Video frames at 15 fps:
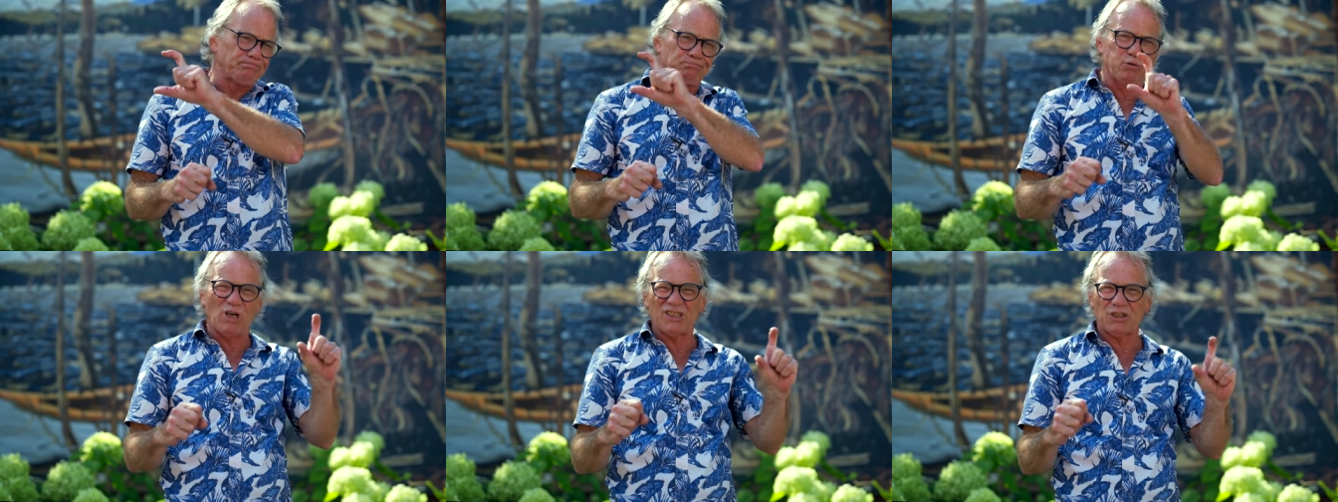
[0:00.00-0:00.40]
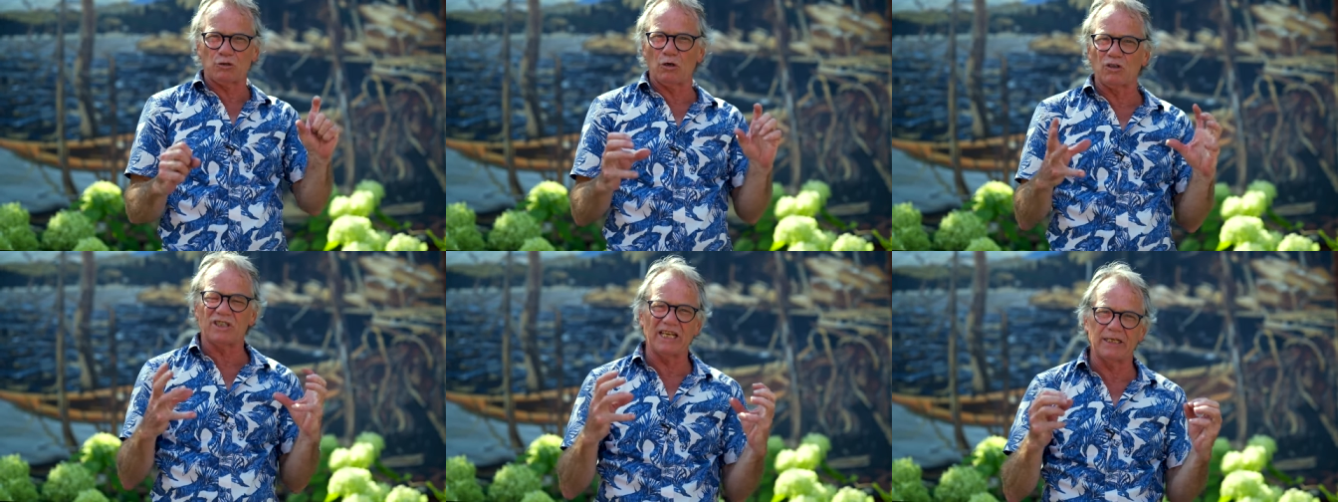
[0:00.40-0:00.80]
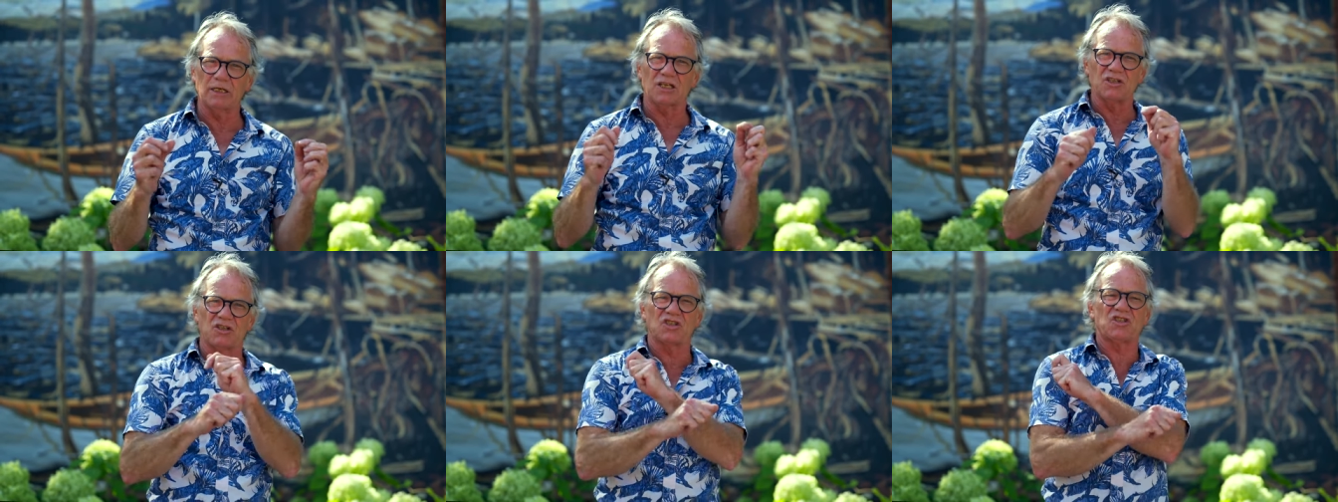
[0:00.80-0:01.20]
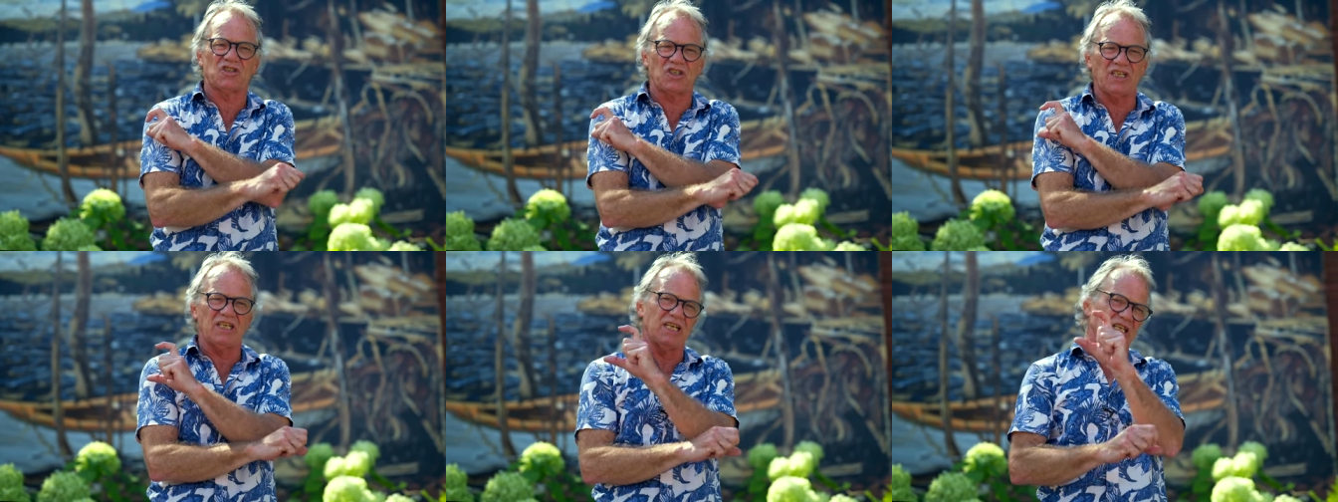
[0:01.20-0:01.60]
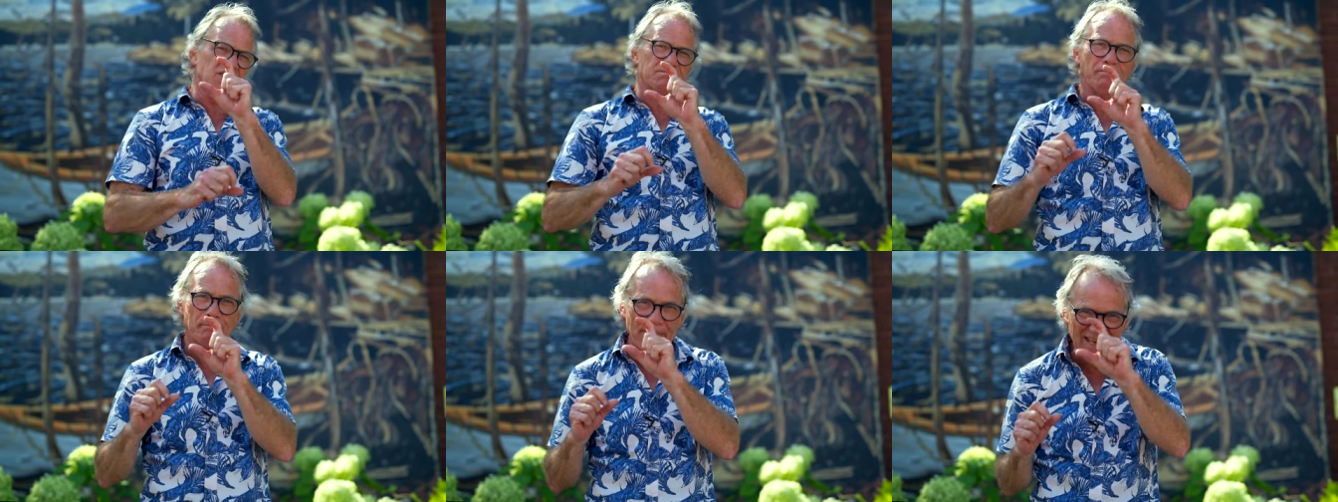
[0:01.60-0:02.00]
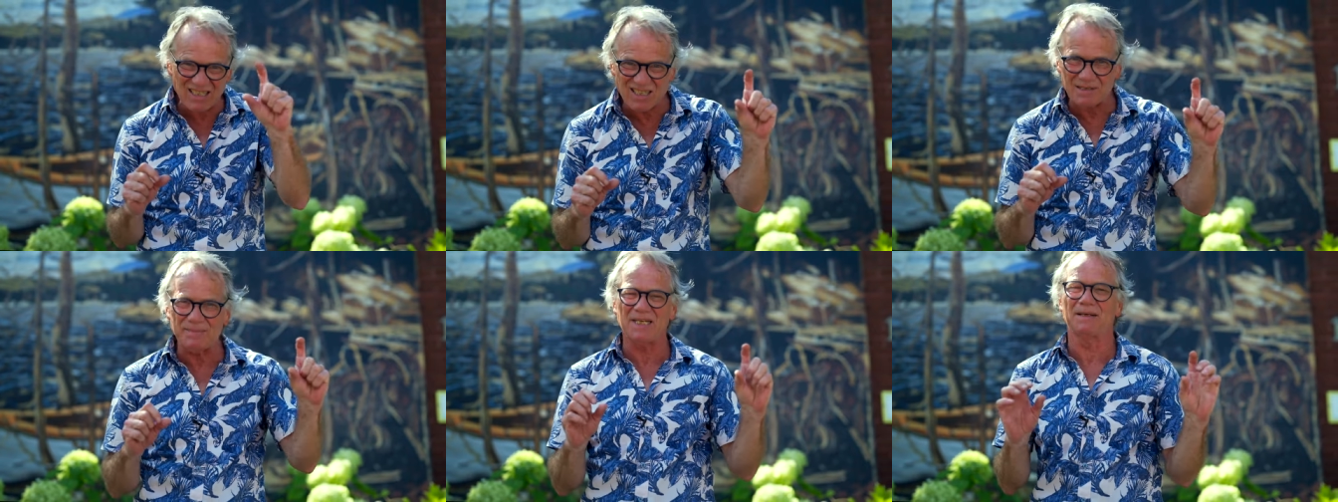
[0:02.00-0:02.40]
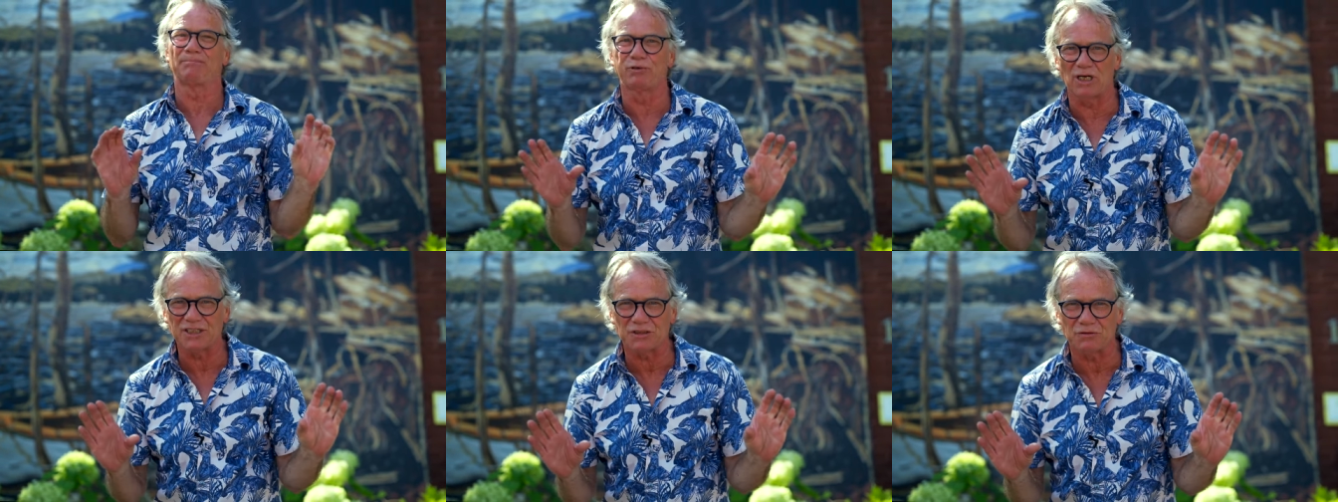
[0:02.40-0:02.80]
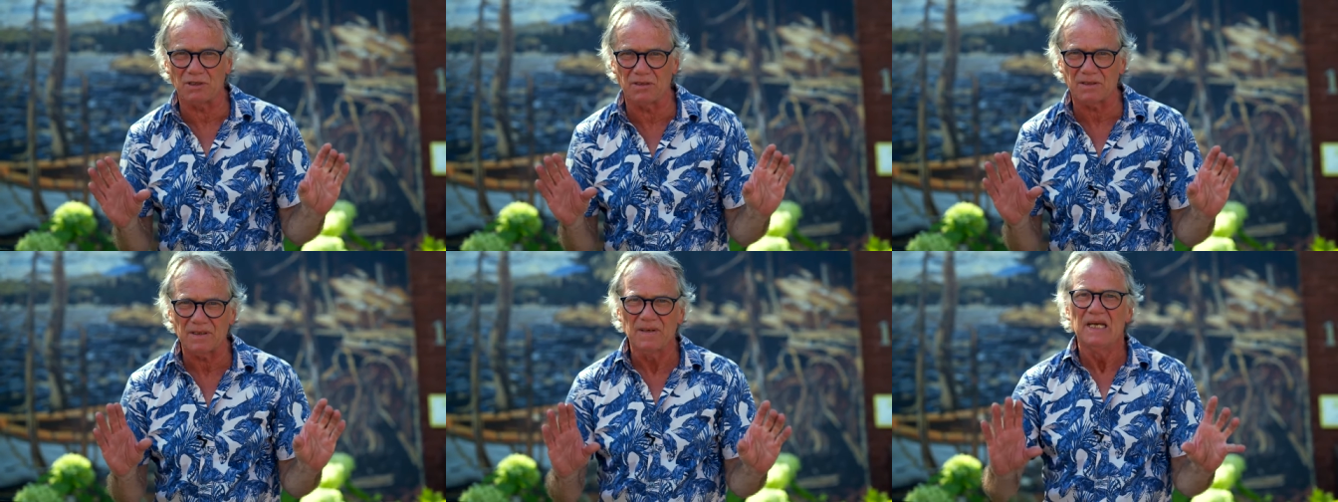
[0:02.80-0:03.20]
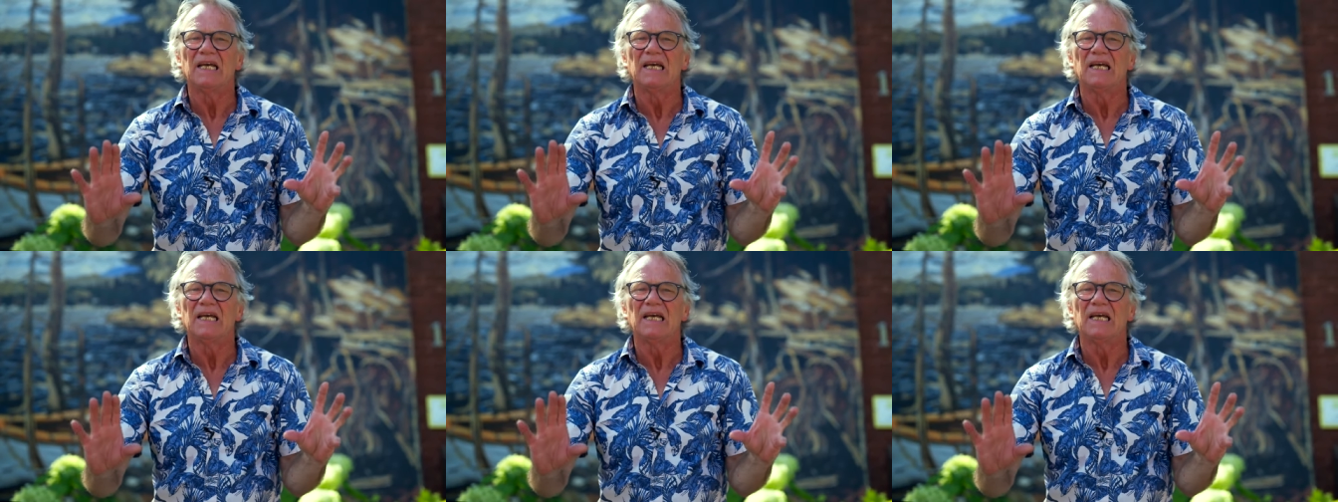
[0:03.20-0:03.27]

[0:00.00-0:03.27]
brushstrokes that you can just see is meant to be a brushstroke.